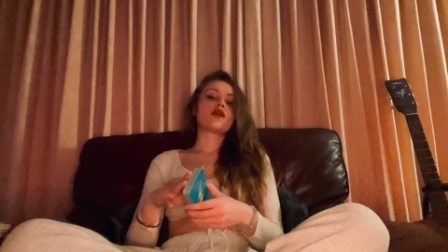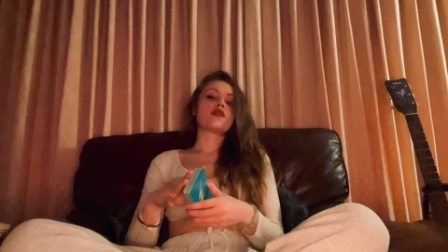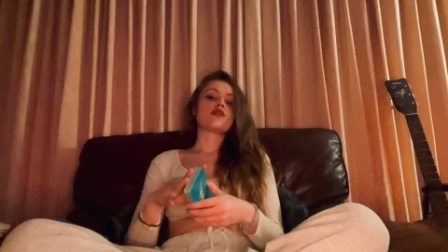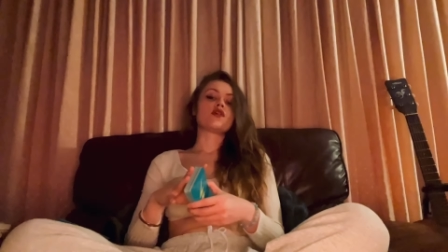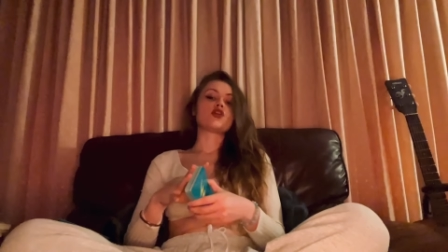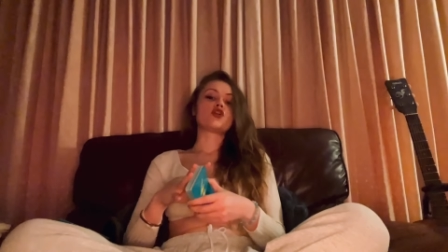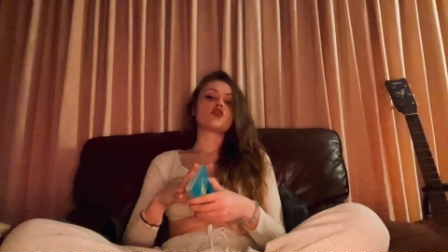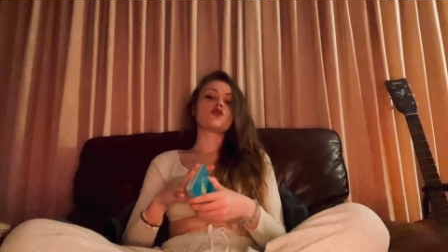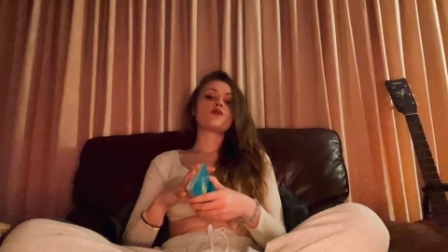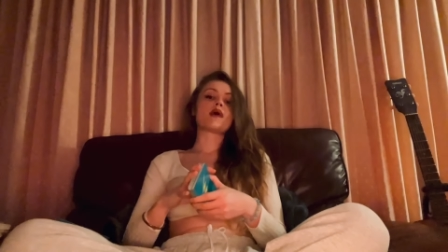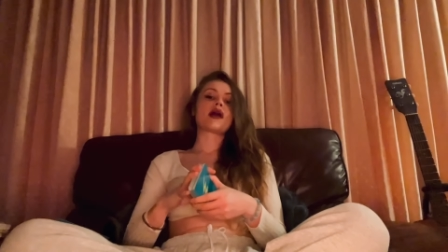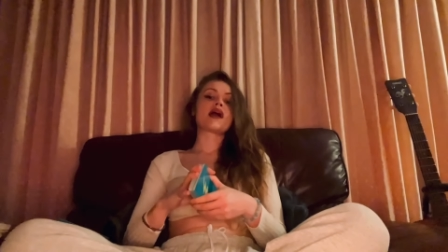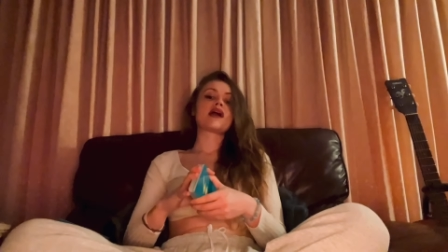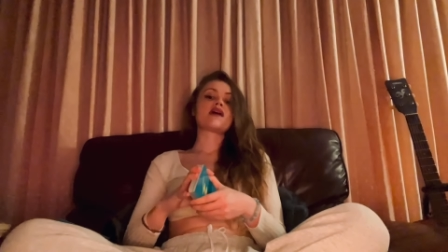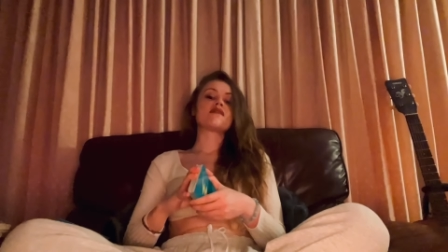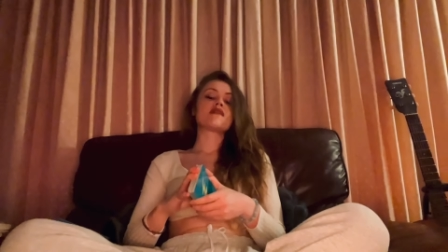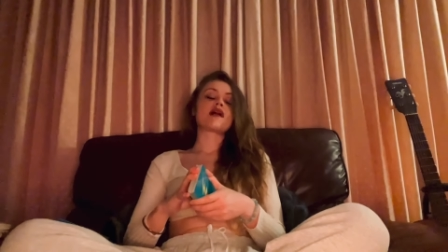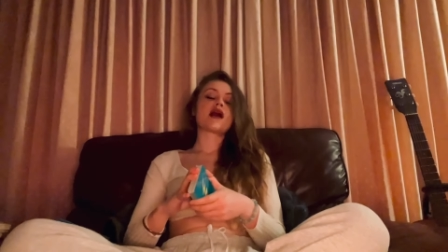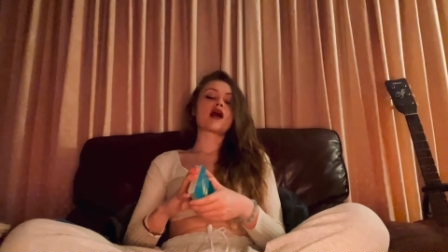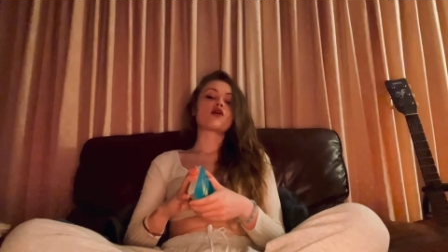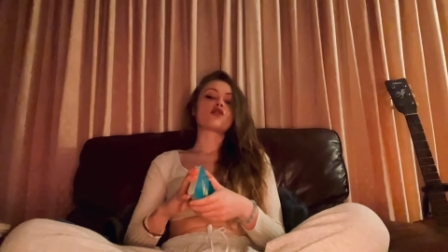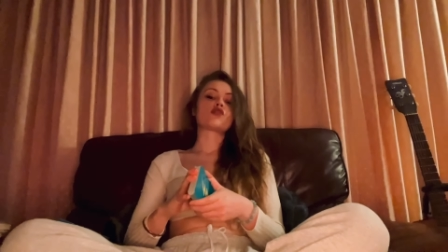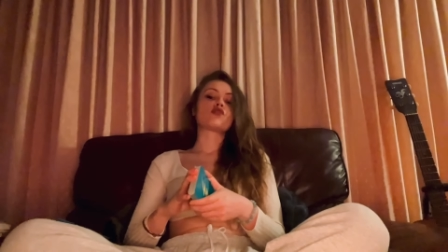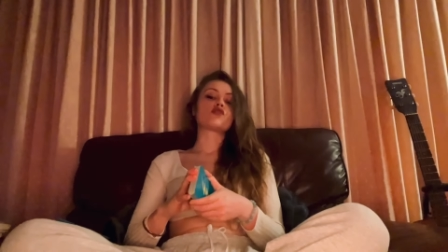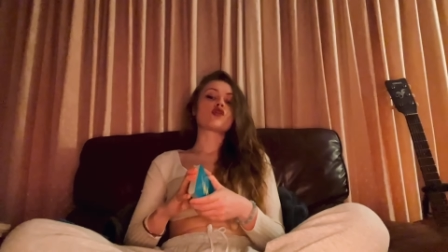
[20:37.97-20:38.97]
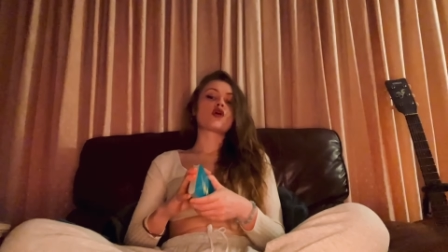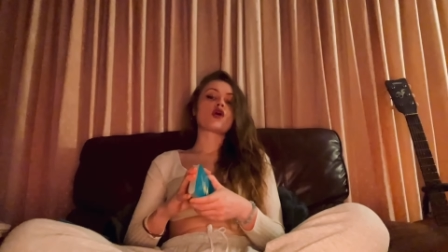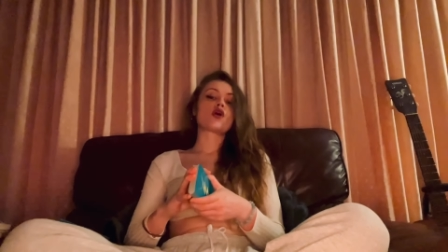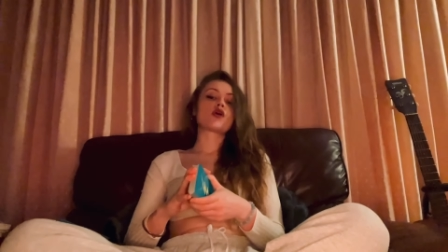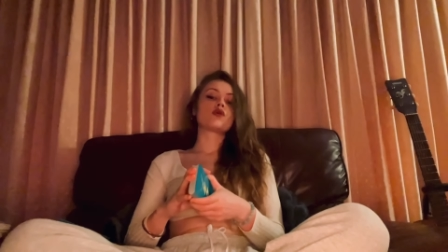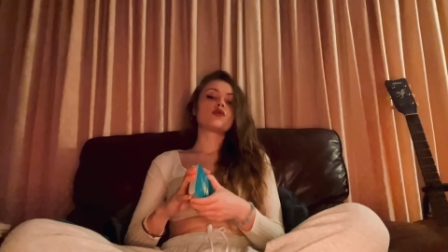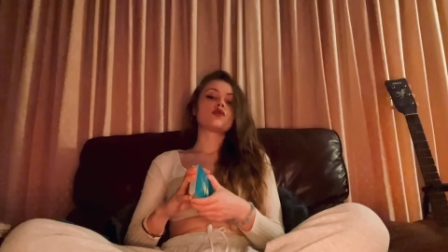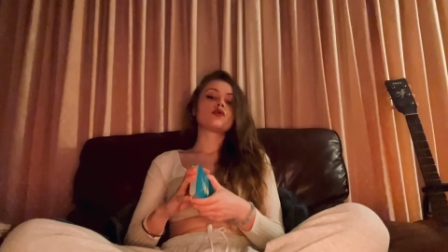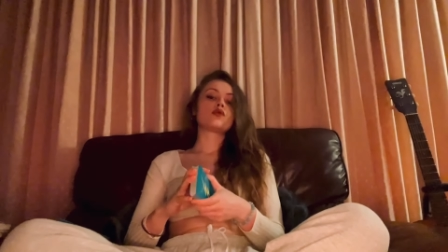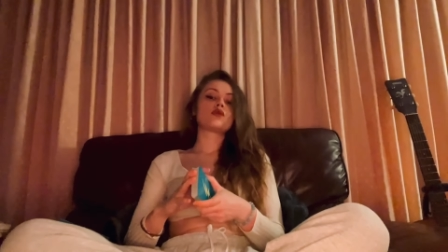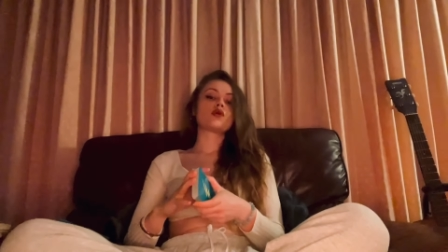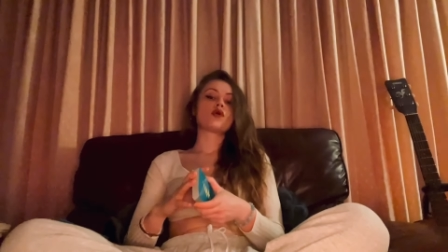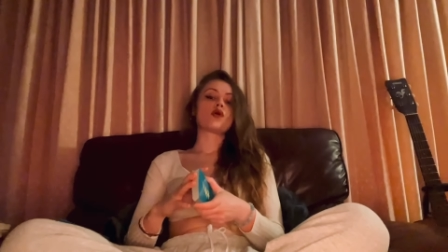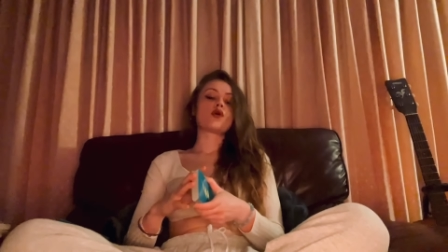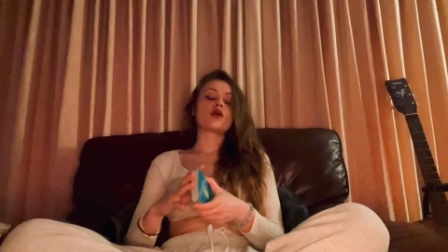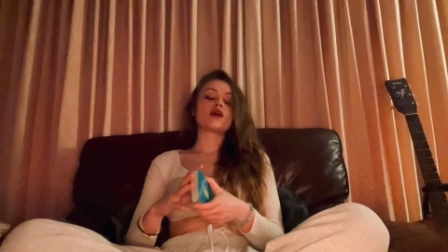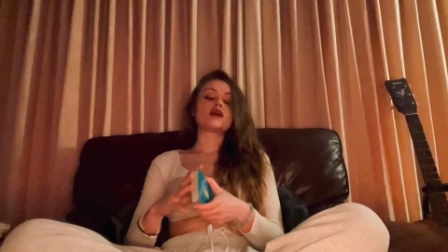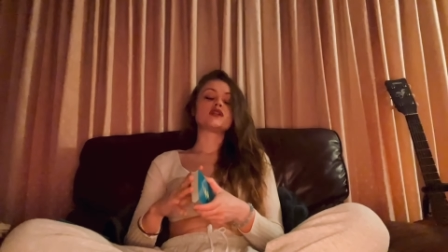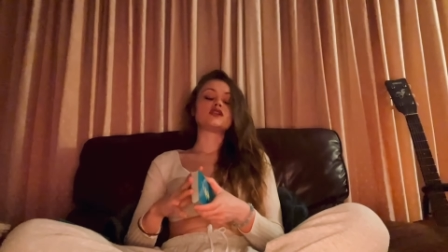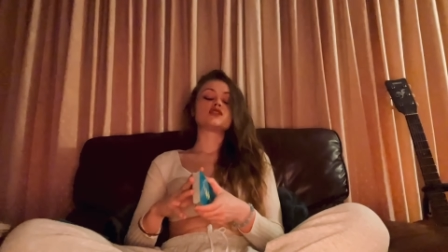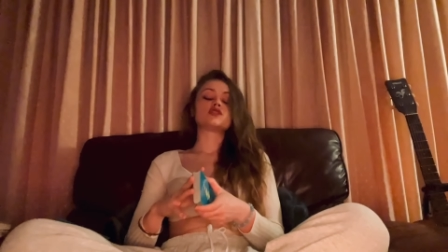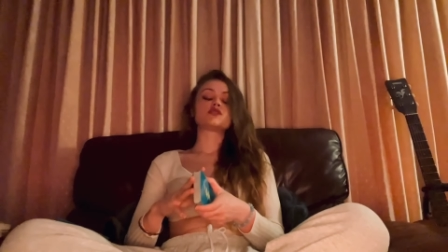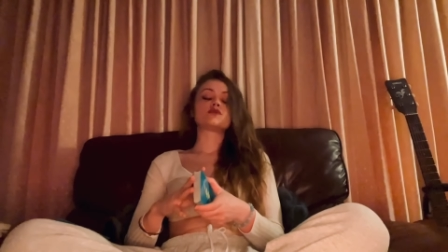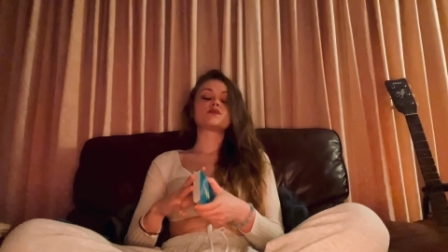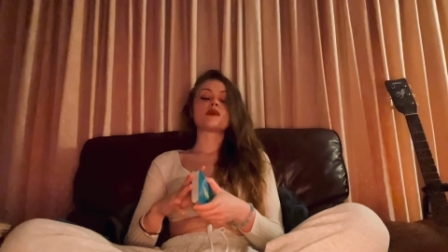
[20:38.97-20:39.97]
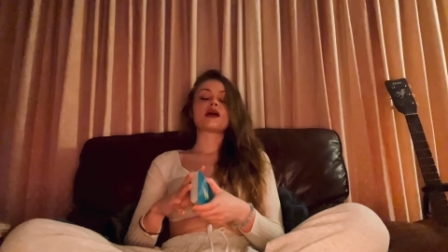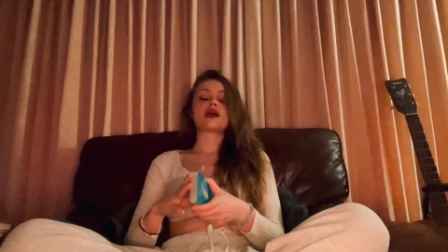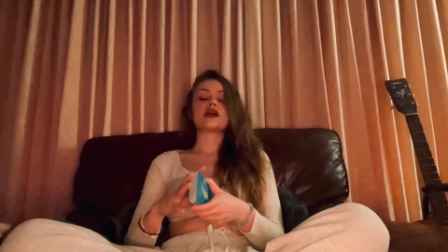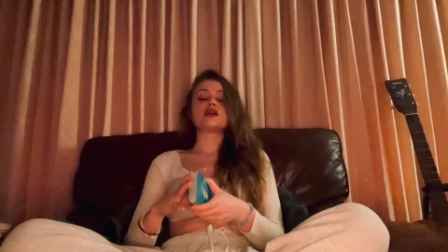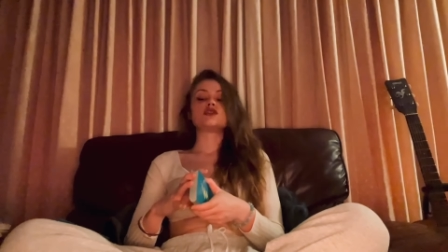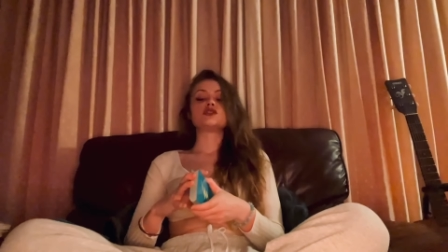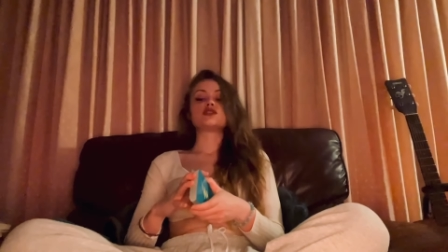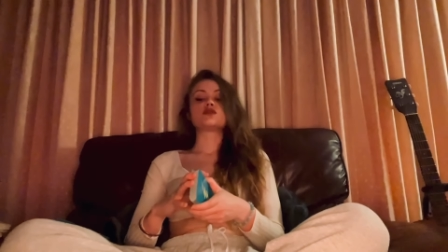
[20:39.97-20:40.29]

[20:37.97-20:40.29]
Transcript: that you may have outgrown, or it just may